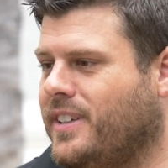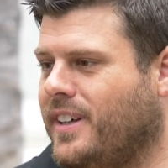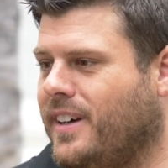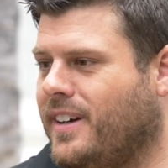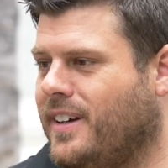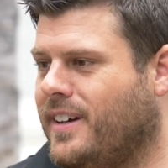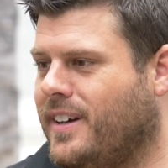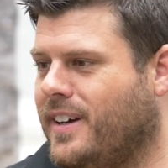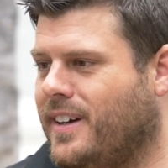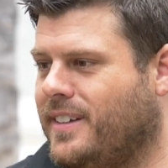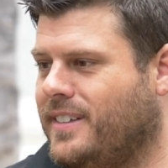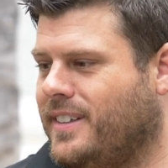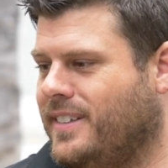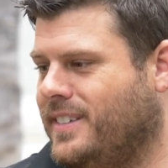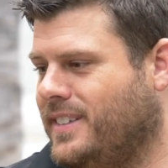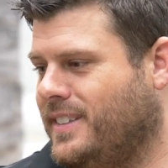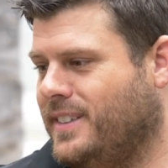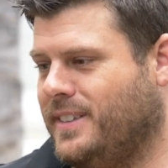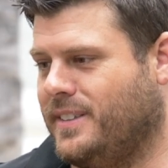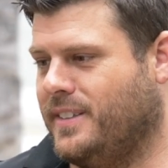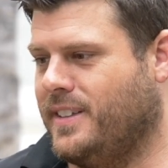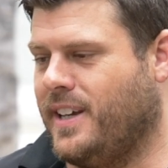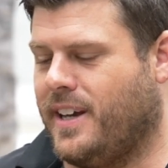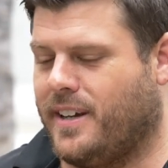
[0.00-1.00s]
Uh,
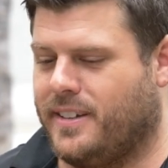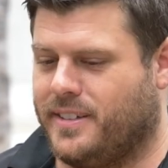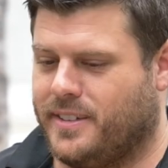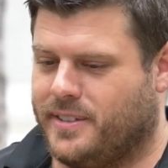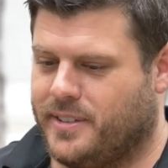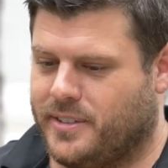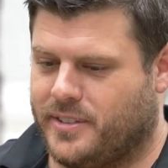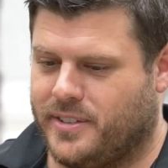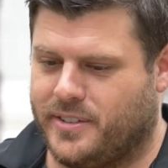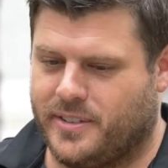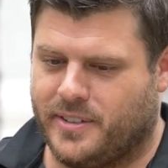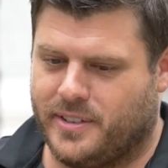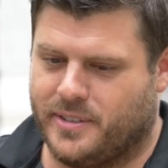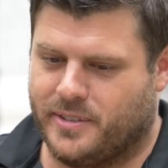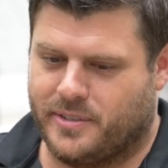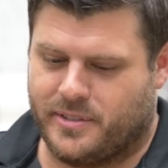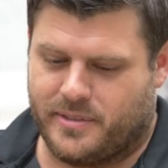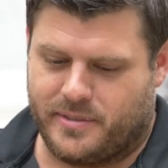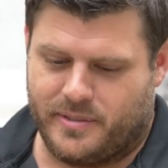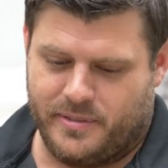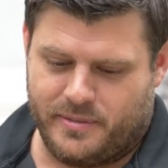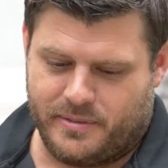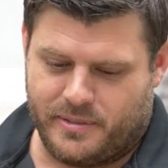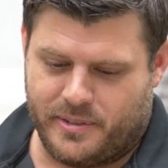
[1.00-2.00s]
yeah, it was it
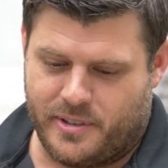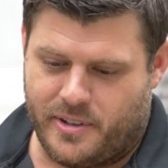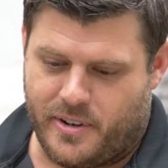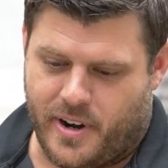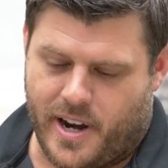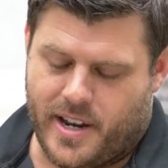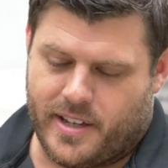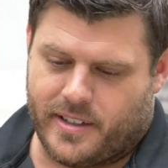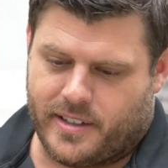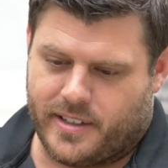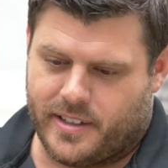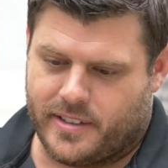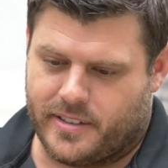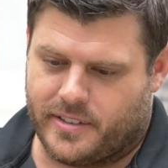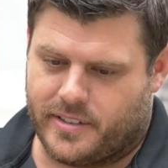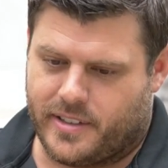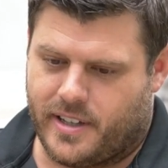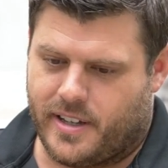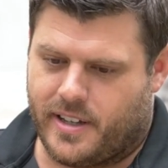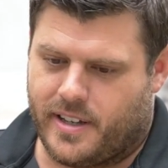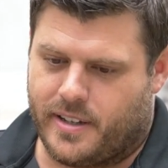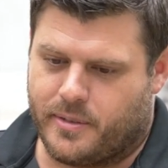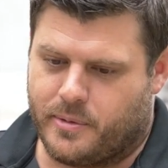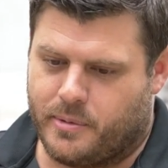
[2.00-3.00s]
was great because
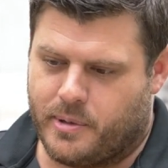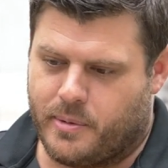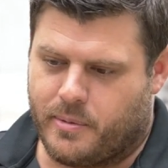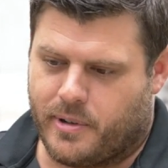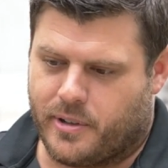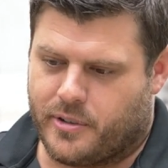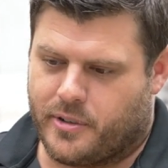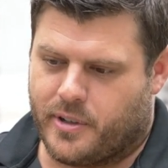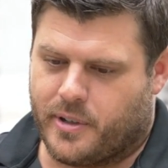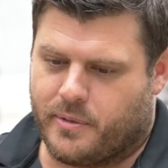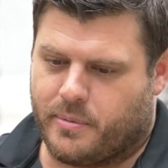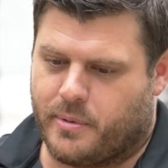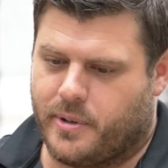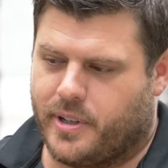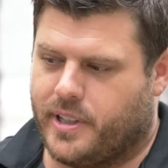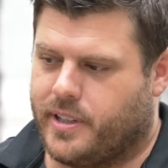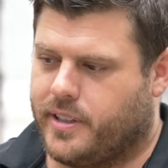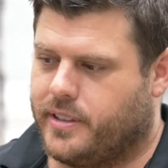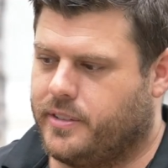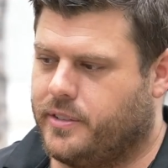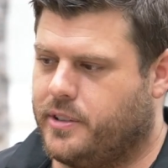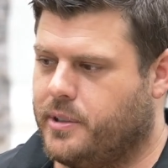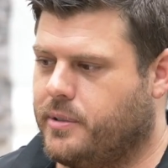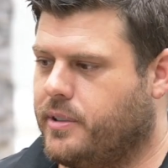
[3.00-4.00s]
uh, we weren't sure if we are
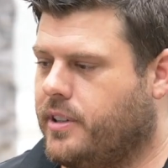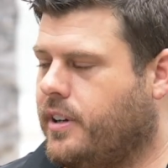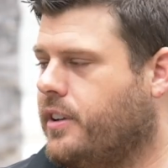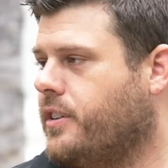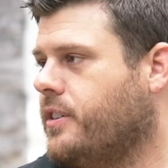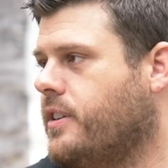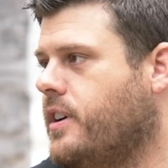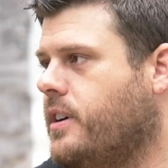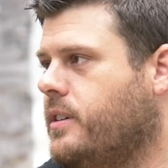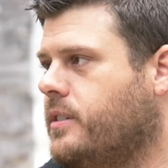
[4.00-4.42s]
gonna do it on our